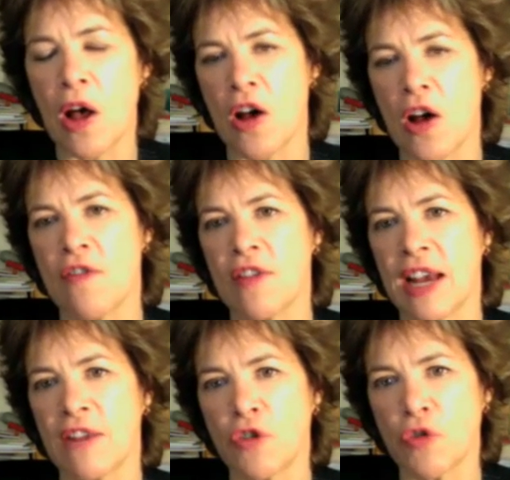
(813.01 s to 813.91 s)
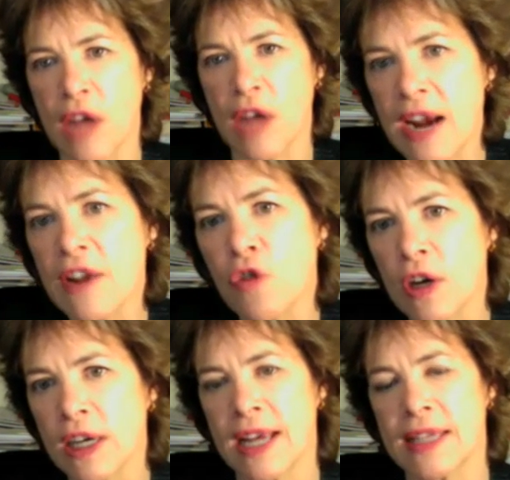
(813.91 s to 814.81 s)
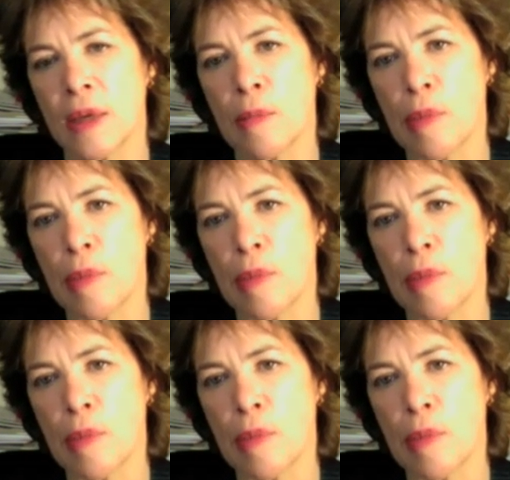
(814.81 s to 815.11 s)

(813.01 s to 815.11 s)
of kind of creative organizing,